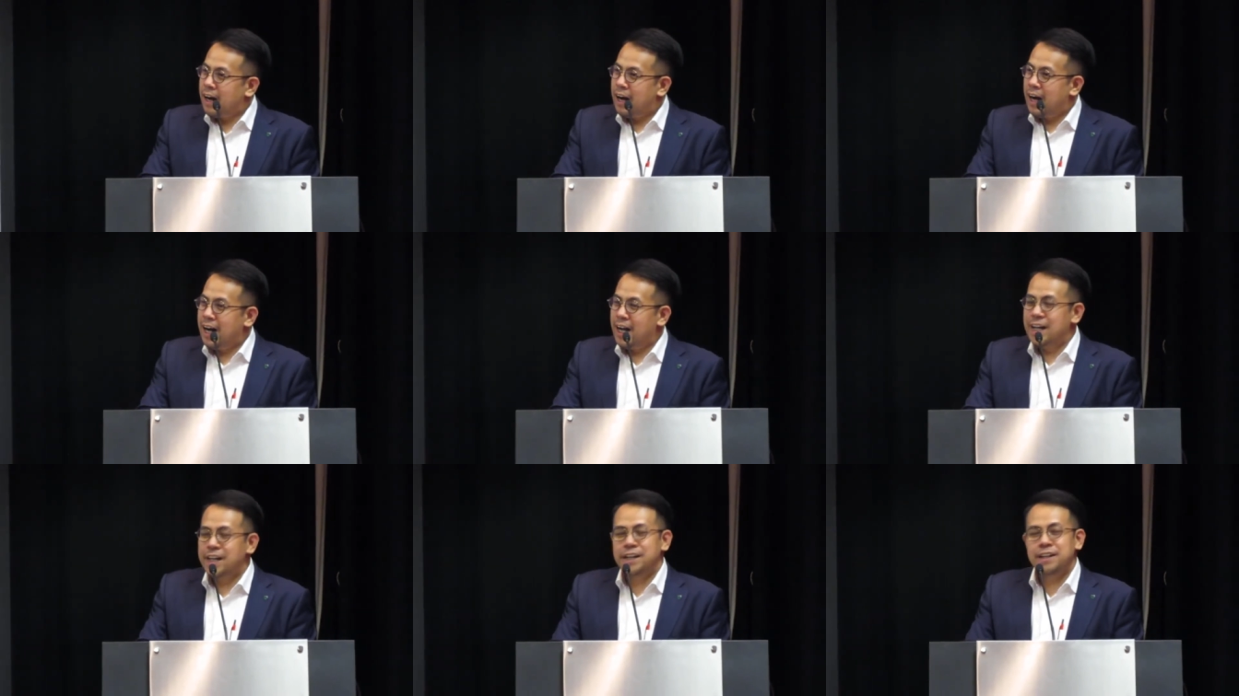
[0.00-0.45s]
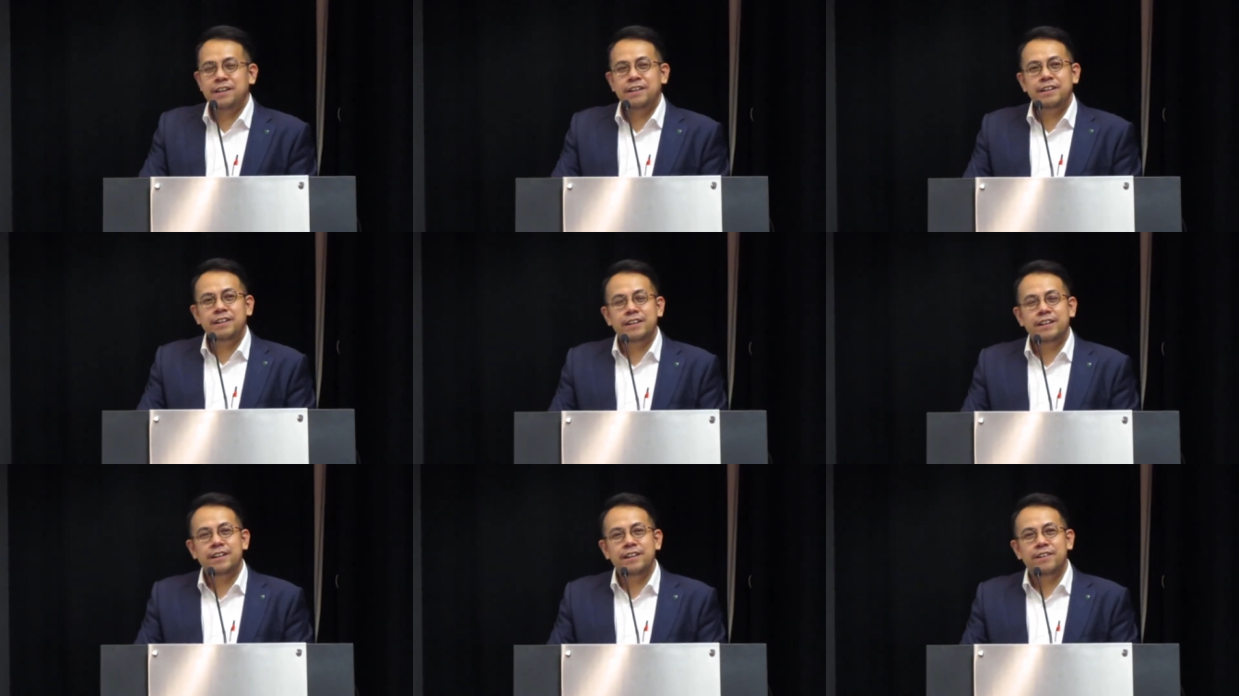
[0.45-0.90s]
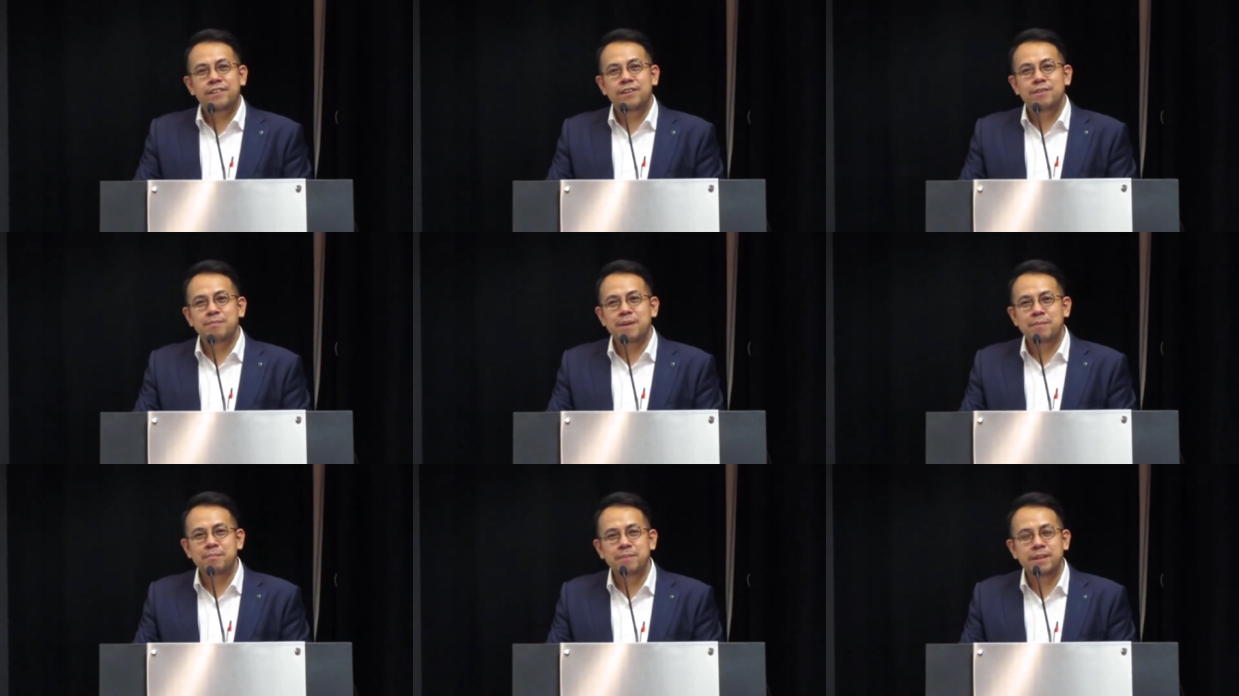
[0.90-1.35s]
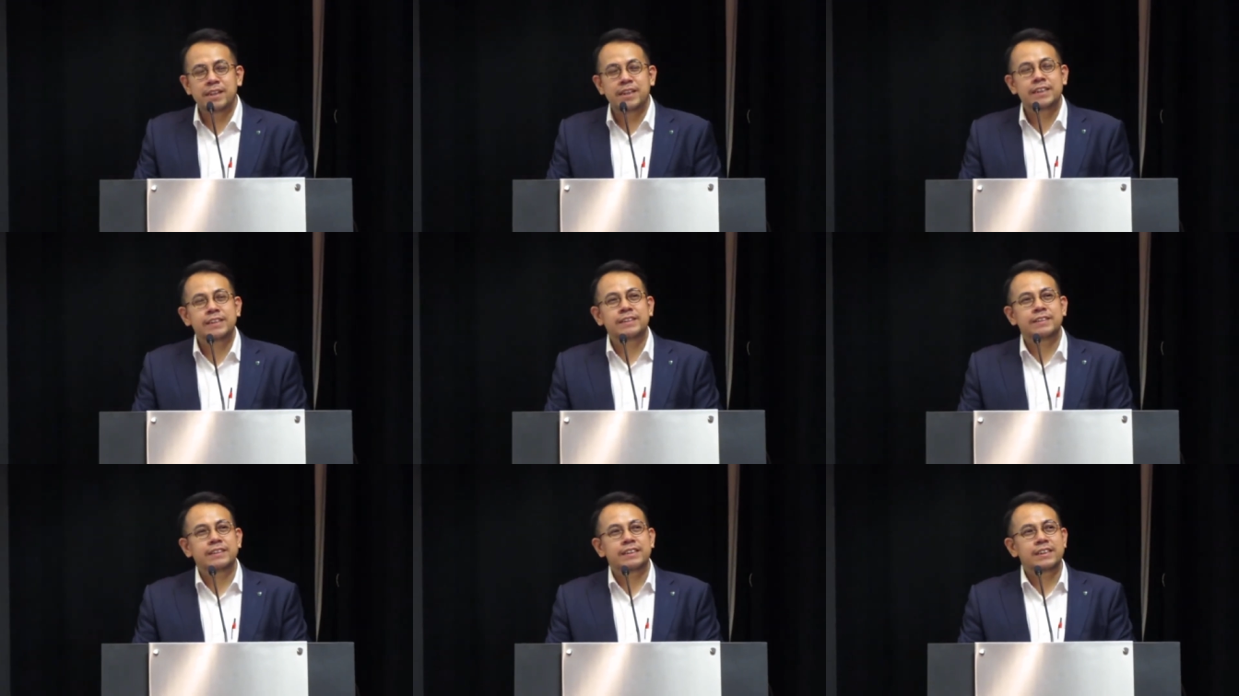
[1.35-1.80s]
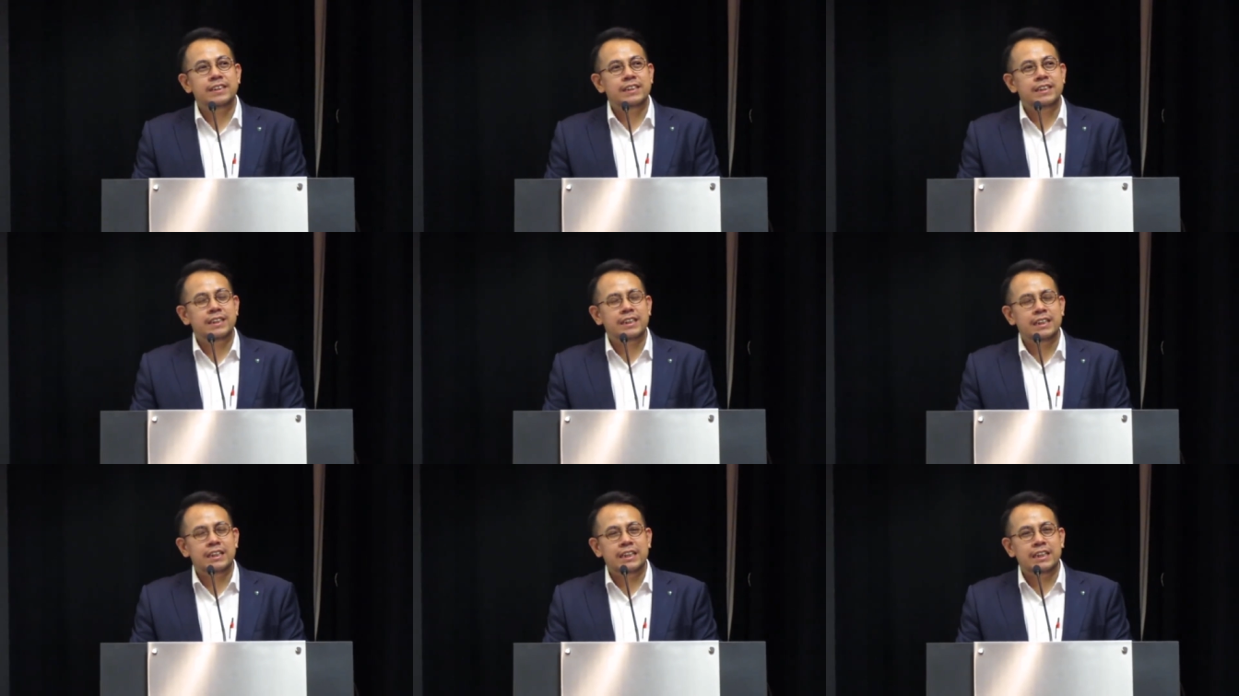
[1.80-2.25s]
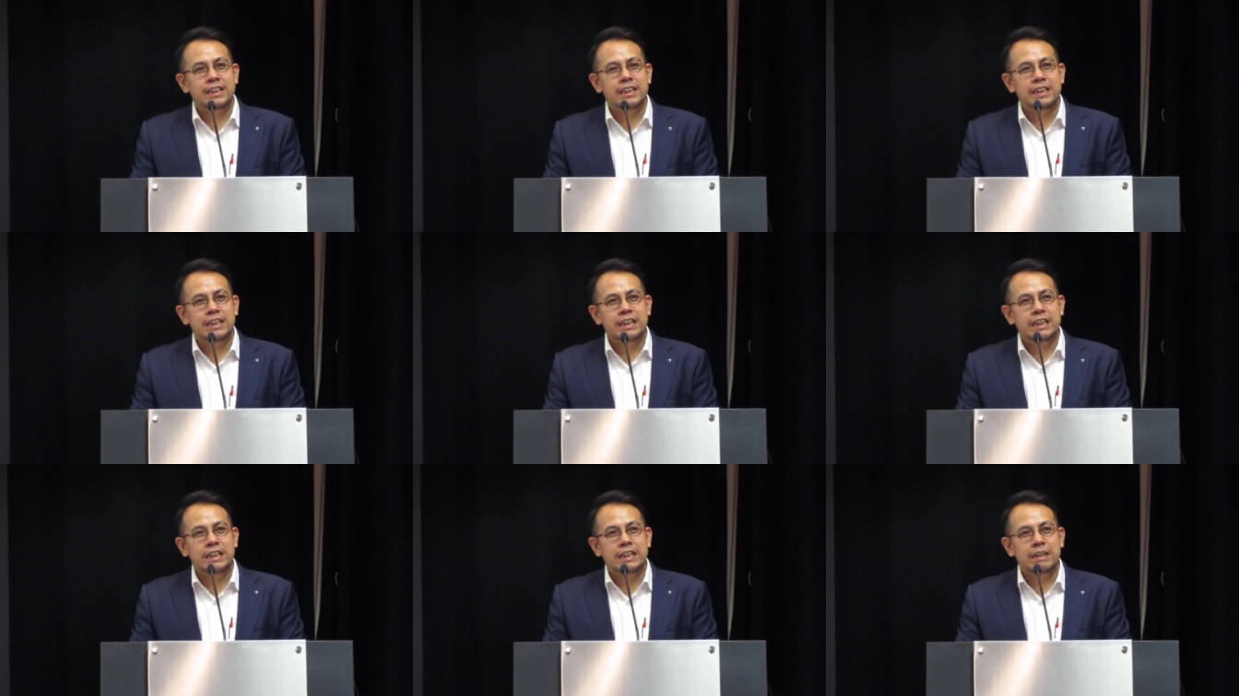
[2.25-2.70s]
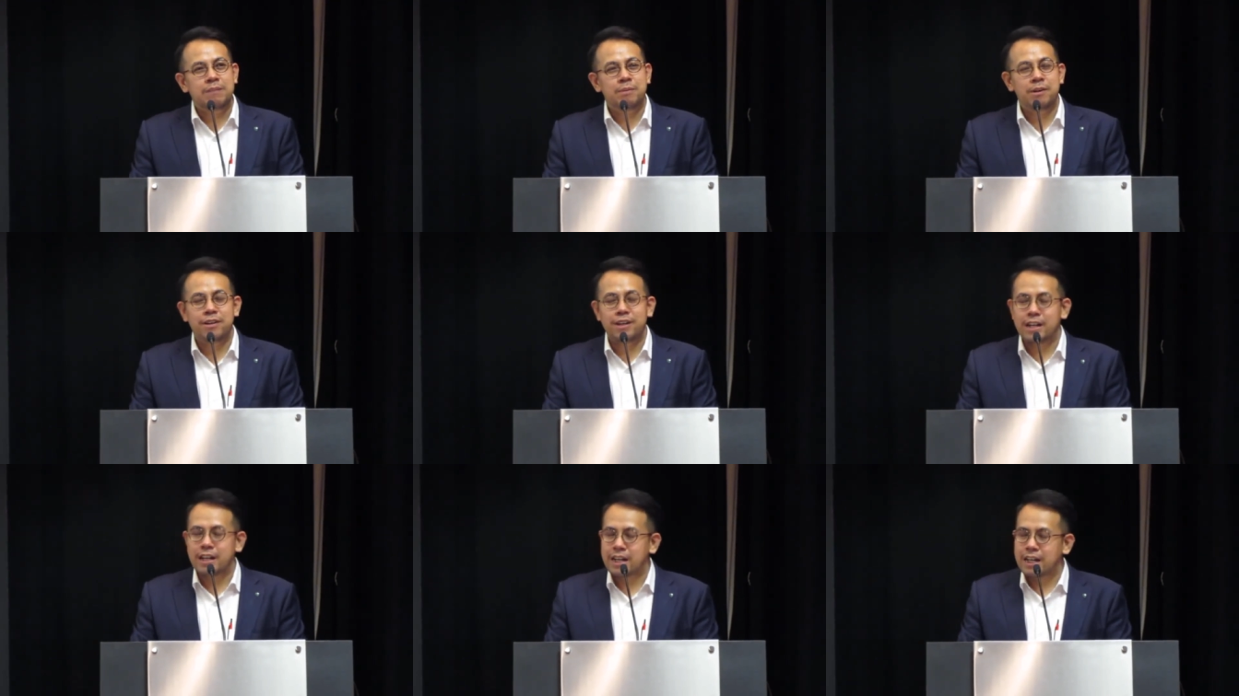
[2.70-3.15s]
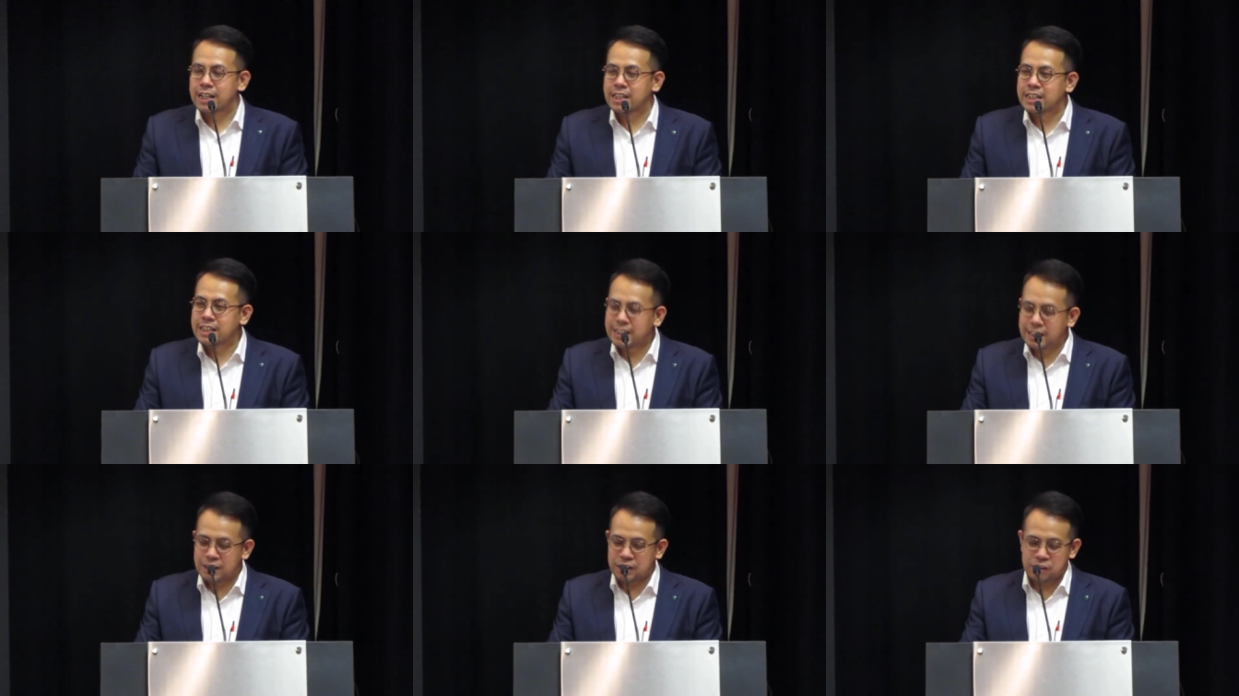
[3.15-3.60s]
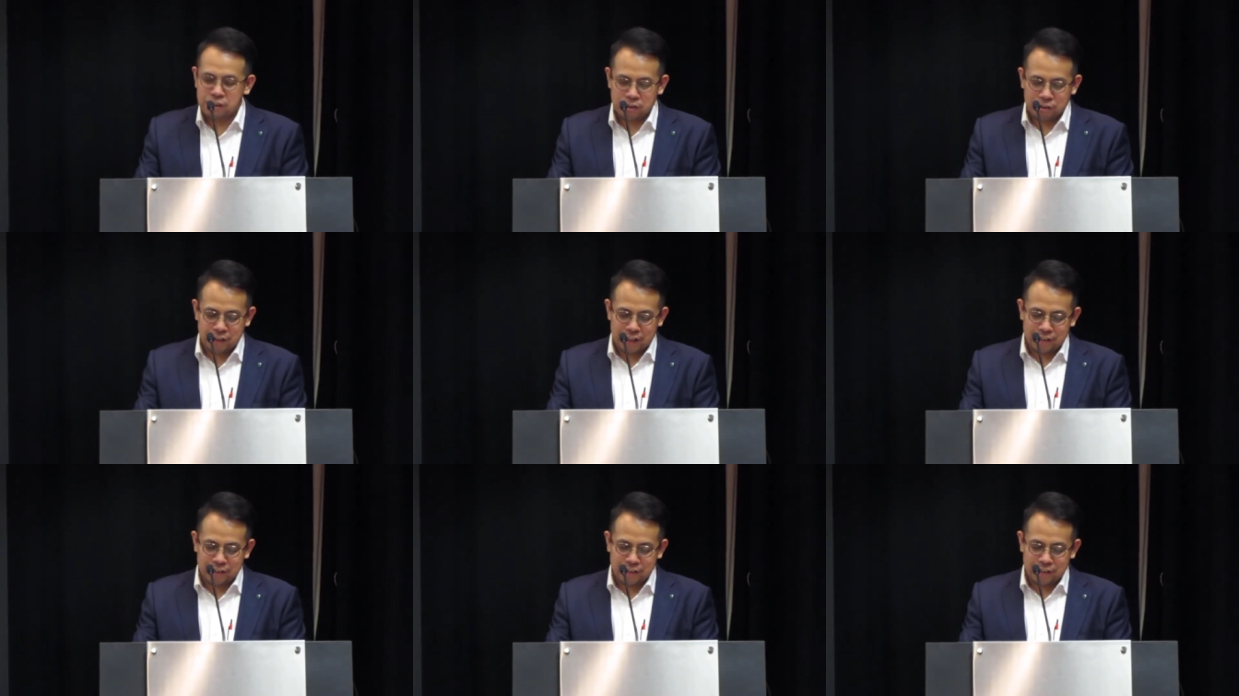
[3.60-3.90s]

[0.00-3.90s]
I remember about a year ago,